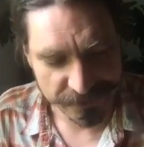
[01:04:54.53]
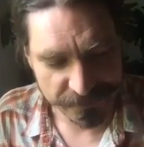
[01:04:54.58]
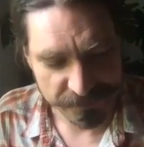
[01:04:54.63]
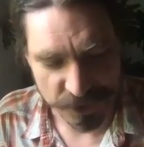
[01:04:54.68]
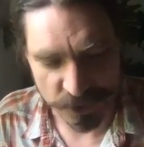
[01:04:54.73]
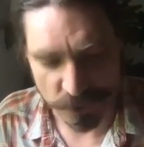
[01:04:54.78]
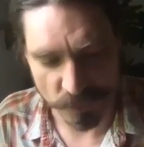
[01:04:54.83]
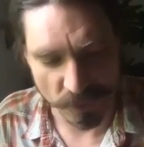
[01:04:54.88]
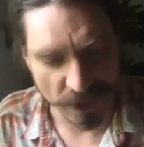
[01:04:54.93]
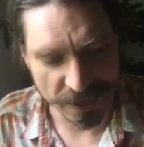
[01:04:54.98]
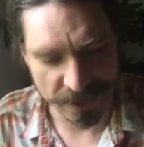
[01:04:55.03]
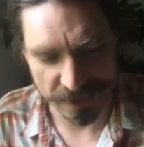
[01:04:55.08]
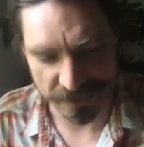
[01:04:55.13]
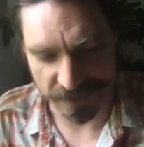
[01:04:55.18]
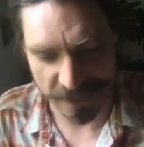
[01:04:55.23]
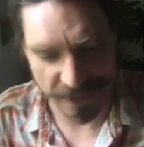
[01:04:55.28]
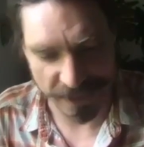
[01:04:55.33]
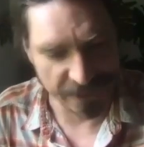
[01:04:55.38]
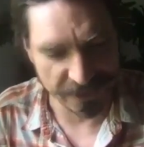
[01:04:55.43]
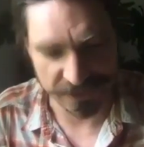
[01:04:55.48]
want to
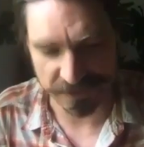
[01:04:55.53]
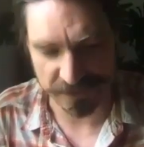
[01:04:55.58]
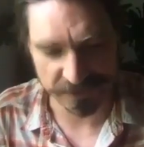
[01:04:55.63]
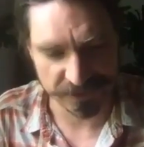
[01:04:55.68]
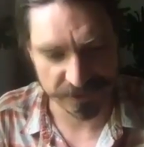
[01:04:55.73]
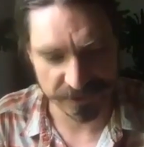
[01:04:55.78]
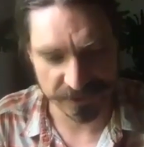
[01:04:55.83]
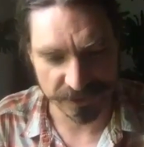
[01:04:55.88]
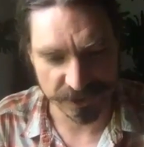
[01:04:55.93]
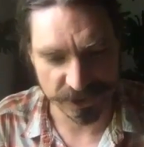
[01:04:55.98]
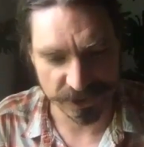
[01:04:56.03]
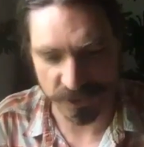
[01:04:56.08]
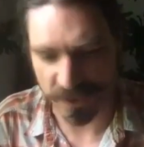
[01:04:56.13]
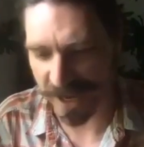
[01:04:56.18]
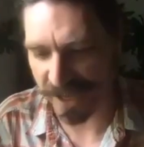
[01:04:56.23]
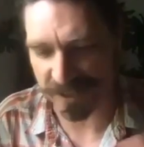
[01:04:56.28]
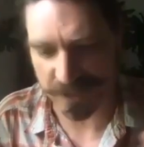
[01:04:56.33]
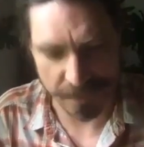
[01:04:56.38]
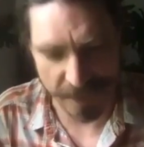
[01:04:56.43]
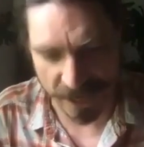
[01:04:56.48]
like
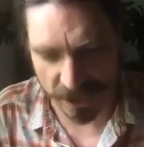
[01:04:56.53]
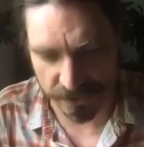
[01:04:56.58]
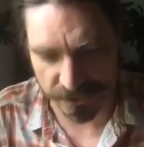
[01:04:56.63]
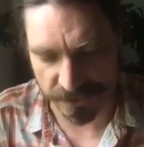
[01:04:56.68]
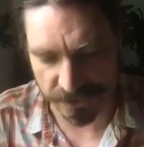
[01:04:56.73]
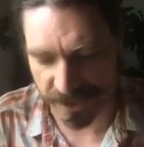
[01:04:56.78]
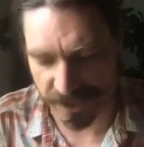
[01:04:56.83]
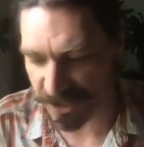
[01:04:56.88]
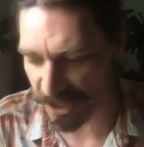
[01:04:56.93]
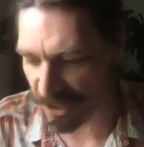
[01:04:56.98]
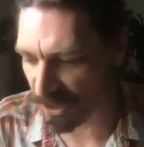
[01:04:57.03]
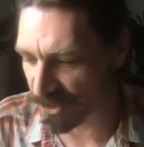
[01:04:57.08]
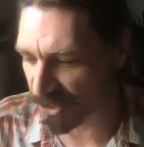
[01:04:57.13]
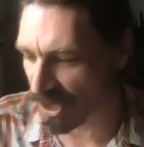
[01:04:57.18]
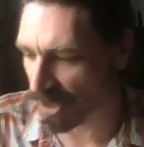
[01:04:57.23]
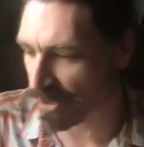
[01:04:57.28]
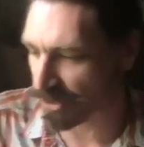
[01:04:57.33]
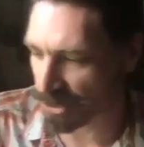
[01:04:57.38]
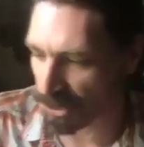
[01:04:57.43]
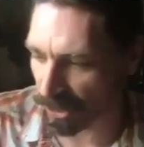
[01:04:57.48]
create the boundaries, and there's
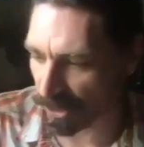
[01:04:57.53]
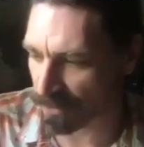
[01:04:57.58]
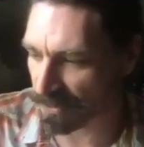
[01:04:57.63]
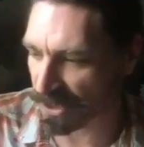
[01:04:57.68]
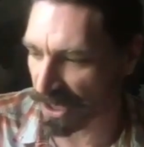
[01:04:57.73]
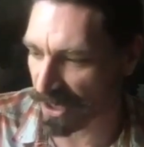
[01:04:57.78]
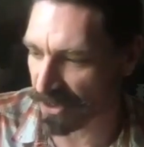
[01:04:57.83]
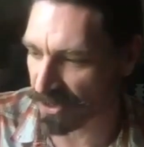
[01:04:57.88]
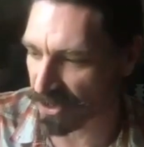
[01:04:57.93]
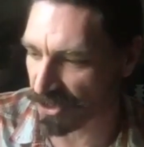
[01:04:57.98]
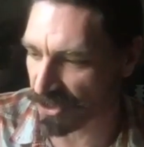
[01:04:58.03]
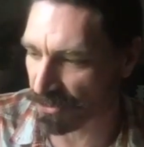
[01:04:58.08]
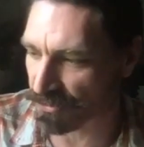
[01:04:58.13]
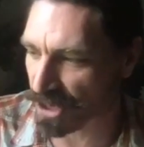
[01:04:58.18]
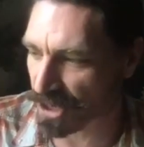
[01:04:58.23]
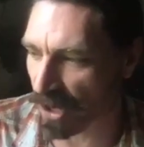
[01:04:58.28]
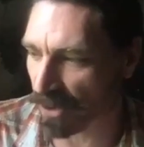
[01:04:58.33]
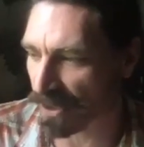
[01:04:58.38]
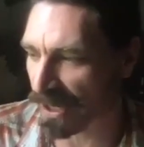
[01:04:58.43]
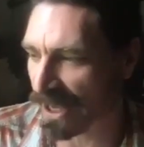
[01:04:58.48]
other circumstances you
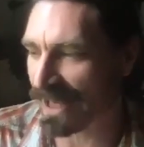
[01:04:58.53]
don't.